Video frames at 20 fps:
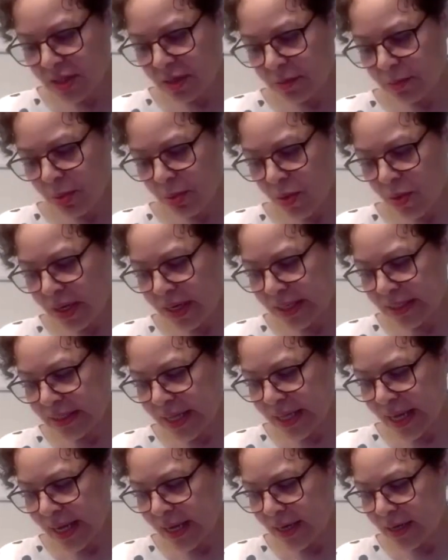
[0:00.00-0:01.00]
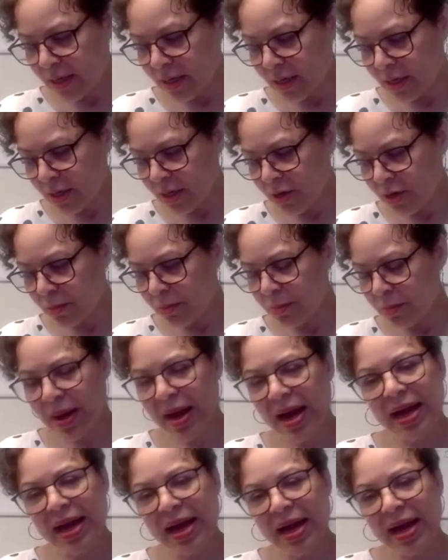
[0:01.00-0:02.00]
the point is that your
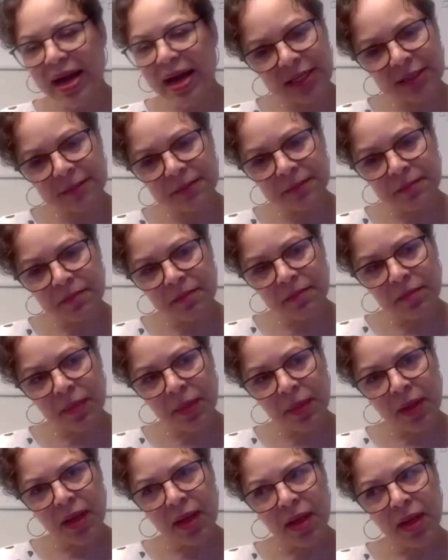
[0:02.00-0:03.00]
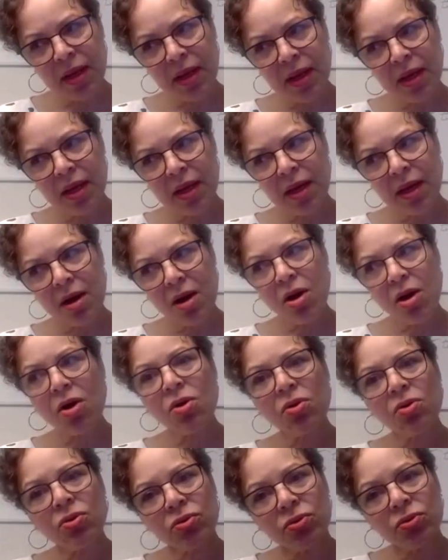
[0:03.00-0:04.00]
body
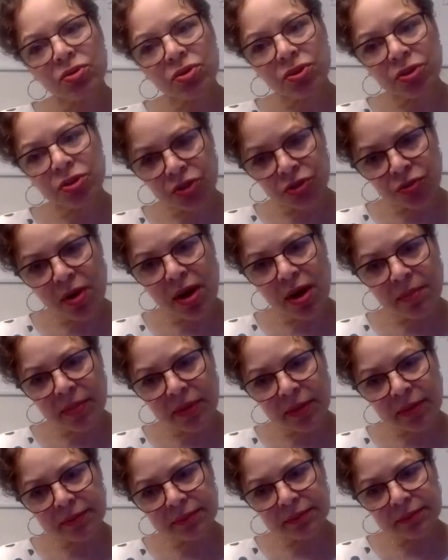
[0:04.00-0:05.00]
holds your trauma.